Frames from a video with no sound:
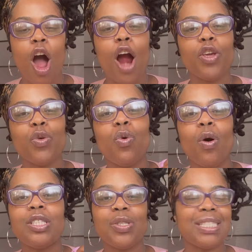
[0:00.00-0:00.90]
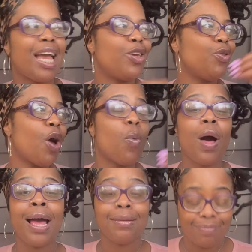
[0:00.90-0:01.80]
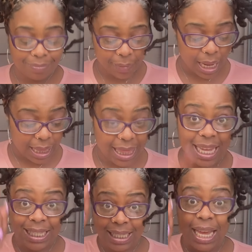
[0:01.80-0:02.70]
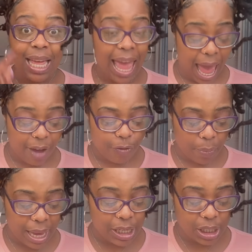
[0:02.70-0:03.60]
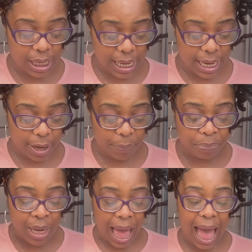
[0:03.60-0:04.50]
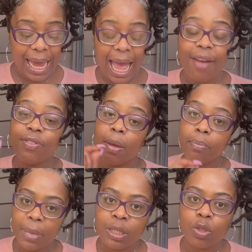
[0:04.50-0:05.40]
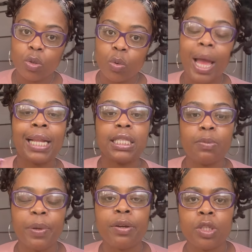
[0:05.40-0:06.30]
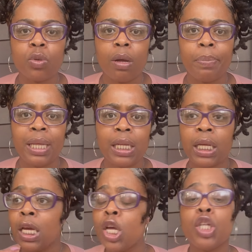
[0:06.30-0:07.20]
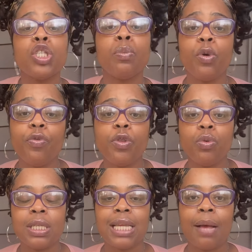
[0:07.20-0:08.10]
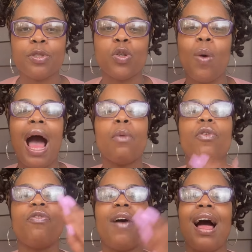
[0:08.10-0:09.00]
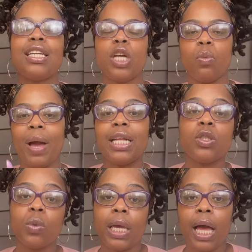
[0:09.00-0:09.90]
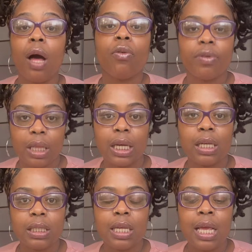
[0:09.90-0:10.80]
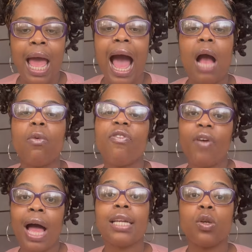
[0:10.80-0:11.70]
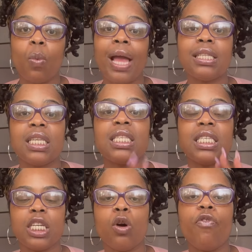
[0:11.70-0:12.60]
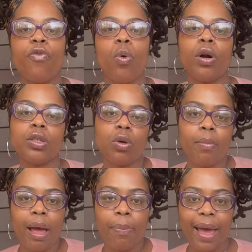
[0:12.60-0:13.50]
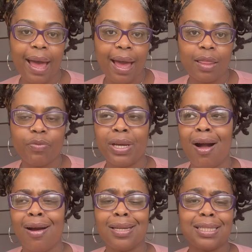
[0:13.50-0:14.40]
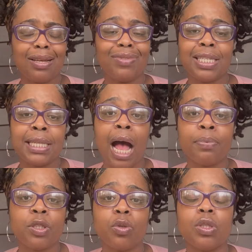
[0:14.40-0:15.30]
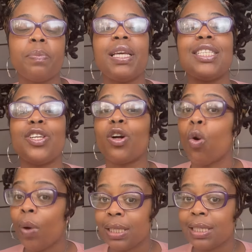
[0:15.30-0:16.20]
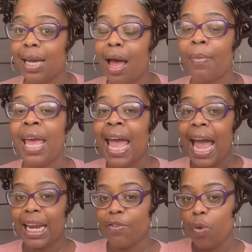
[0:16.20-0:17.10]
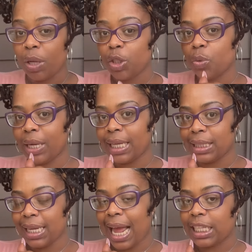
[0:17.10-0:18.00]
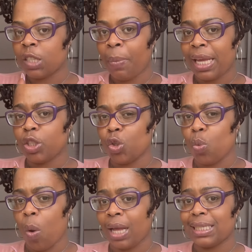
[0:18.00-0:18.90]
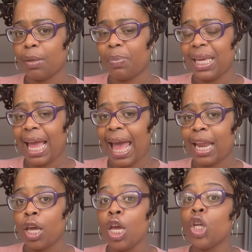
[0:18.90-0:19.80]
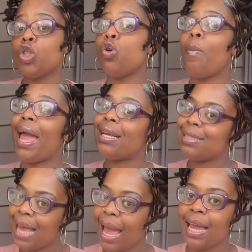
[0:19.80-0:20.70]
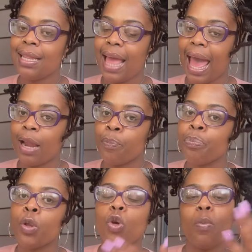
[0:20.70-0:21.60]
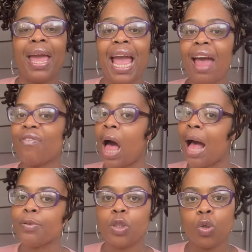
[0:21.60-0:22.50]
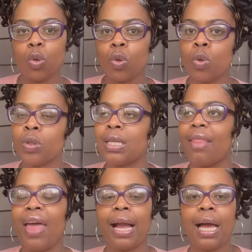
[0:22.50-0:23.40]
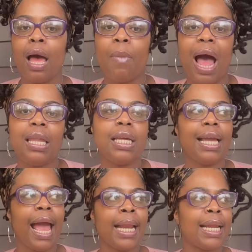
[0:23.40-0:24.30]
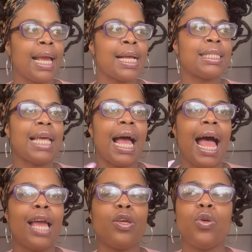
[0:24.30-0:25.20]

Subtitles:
Are you going to say, you know what, this affirmation here, I have the mental and spiritual ability to move through this obstacle. I will find a way to get over this. I will find a way to still forge on my path regardless of these obstacles, because they're going to come. And even once you get to that space you want to be at, to maintain that, you may have obstacles that come. I look at it as I